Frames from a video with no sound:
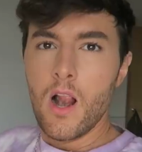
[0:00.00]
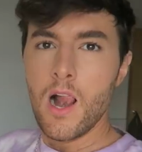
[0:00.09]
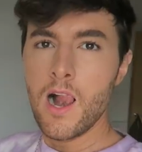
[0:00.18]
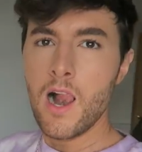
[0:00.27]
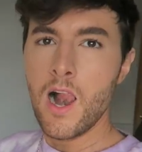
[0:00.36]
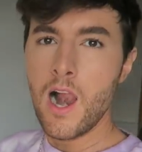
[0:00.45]

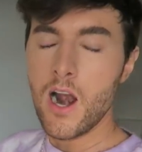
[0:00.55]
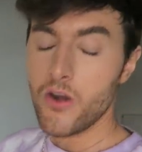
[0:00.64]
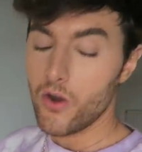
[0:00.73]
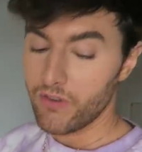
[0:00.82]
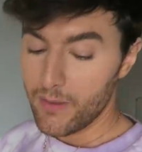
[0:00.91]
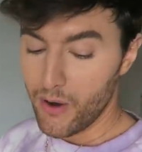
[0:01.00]
I'm
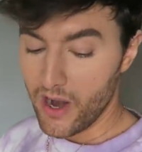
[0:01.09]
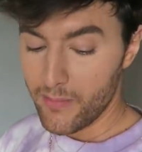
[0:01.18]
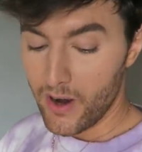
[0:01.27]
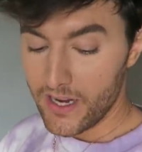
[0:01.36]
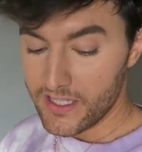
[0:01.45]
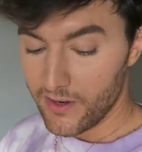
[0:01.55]
not really proud of
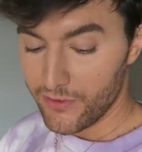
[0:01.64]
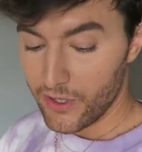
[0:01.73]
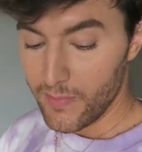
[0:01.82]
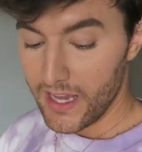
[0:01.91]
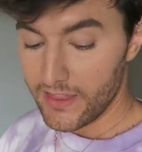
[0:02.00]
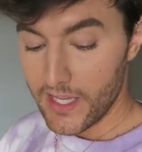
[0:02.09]
myself for
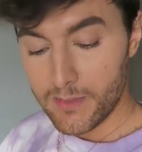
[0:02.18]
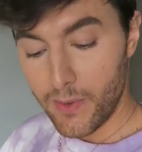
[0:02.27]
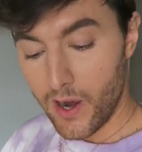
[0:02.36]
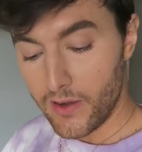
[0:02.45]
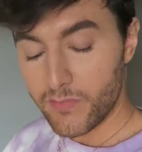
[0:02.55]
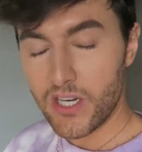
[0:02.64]
admitting this,
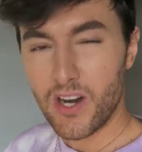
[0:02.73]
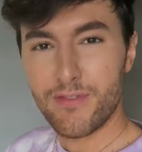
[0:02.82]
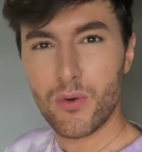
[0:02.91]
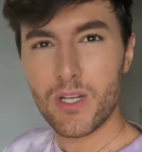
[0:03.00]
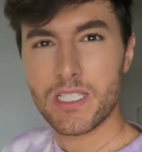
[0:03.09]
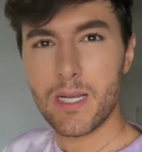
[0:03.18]
but did I
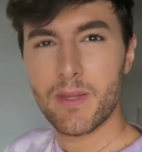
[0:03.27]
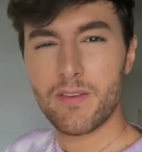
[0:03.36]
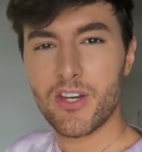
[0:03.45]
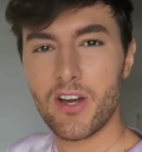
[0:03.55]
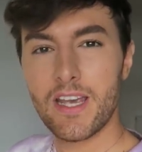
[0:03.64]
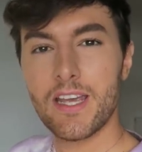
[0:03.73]
fall asleep the
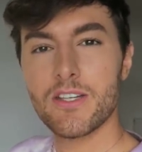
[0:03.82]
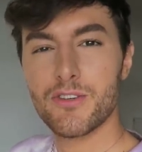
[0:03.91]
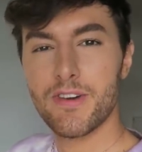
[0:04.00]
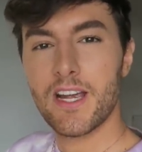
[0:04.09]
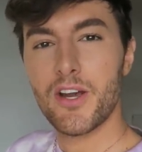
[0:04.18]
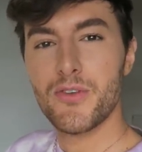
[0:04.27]
other night eating
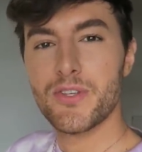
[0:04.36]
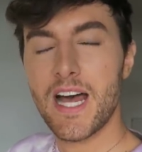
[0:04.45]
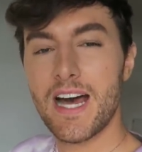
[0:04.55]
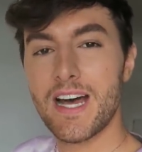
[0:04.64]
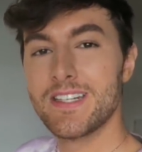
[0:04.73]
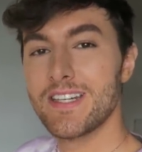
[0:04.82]
Doritos
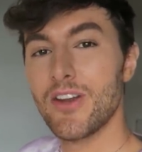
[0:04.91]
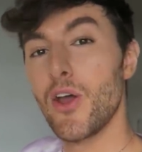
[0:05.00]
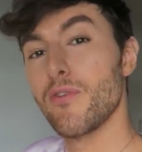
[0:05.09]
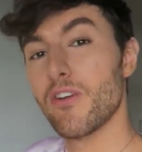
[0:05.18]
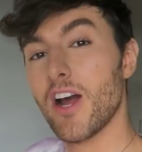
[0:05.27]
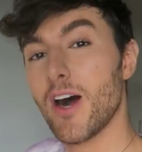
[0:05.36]
and didn't
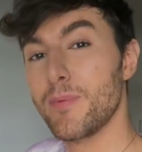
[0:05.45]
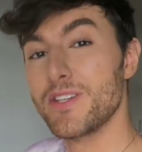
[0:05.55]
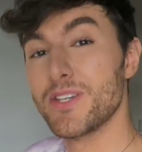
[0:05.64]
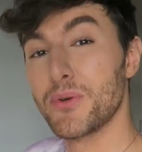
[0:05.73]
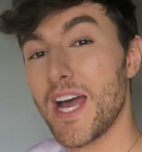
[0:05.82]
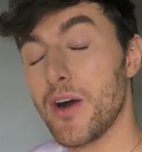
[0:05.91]
Hoover it up
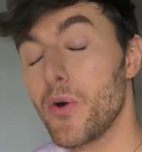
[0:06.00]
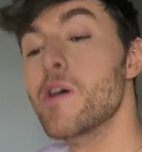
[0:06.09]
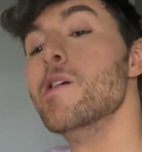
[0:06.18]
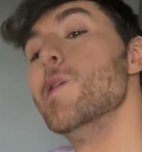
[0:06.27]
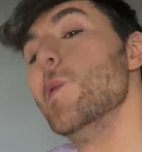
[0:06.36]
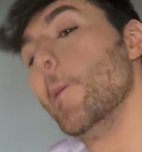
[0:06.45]
until now?
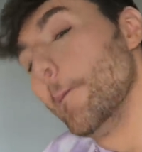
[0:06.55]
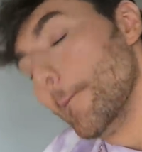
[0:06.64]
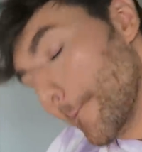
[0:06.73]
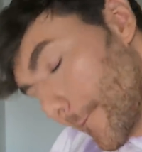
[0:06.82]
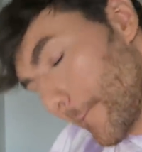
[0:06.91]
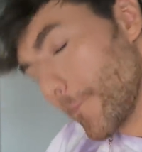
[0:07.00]

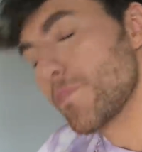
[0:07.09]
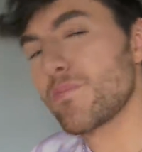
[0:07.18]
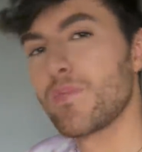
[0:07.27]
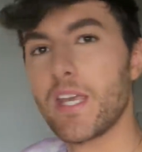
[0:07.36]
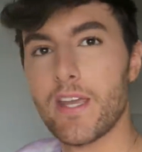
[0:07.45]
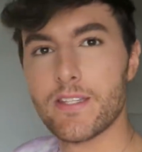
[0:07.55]

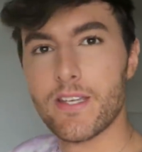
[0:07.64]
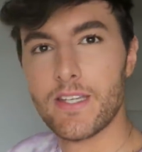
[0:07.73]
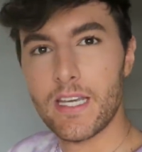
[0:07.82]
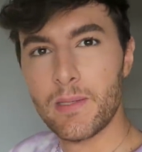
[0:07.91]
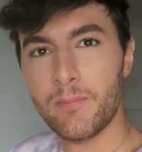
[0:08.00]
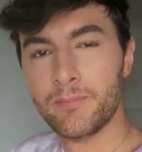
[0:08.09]
Yes, I
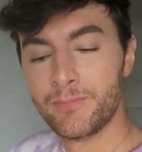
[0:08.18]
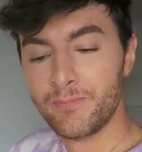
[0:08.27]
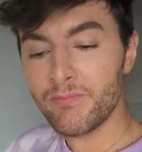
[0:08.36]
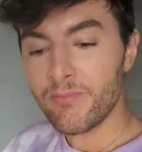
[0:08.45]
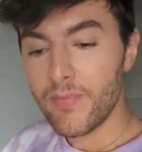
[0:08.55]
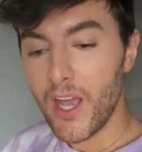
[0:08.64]
did.
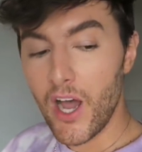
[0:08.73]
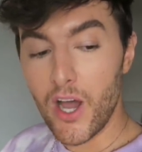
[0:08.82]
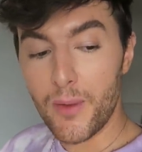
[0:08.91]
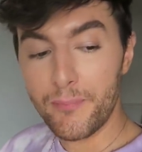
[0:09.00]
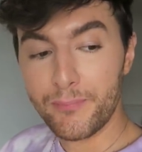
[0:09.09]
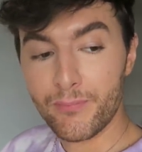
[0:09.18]

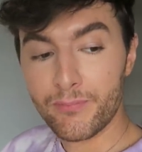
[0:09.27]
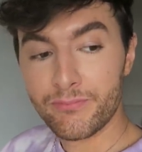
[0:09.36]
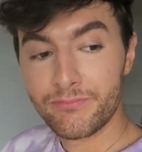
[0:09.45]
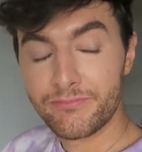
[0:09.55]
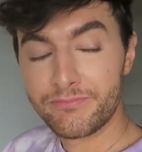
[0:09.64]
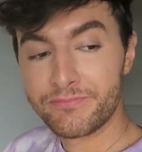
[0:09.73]

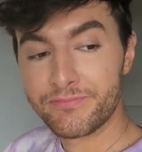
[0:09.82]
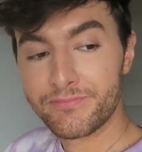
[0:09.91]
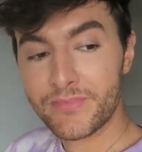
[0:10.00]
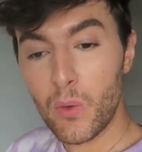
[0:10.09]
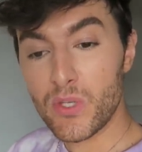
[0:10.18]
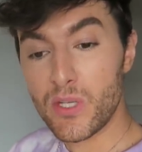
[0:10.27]

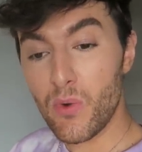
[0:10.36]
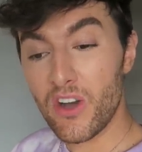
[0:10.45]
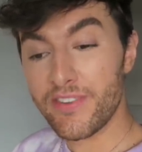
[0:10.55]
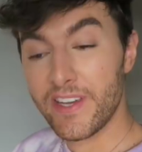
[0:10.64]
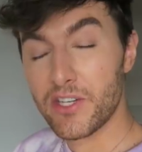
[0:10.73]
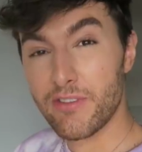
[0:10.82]
Was it
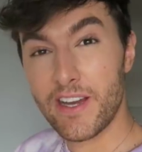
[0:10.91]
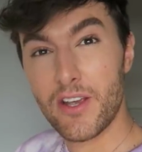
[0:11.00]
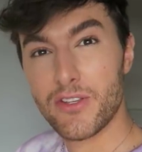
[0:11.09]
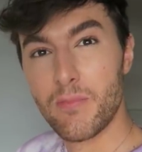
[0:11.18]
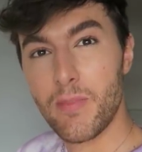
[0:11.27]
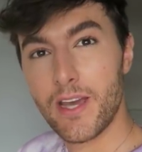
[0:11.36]
worth eating
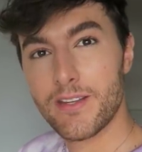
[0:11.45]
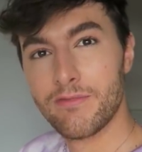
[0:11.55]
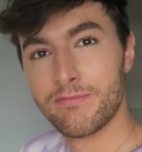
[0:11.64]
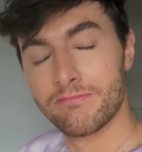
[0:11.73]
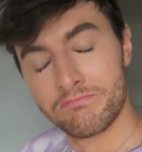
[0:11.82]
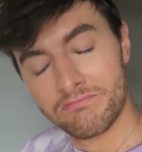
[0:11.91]
Doritos in bed?
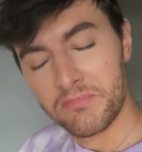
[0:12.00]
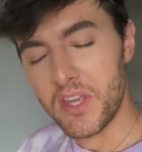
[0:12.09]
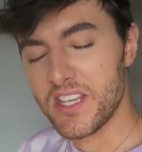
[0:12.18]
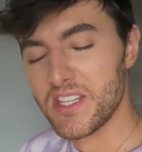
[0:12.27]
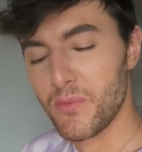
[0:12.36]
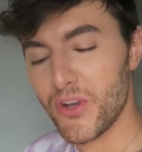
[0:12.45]

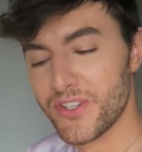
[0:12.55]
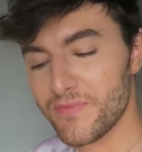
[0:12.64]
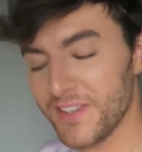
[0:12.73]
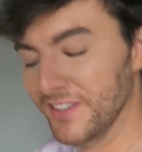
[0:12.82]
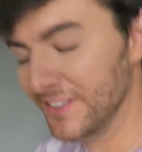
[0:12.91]
Yes, it was.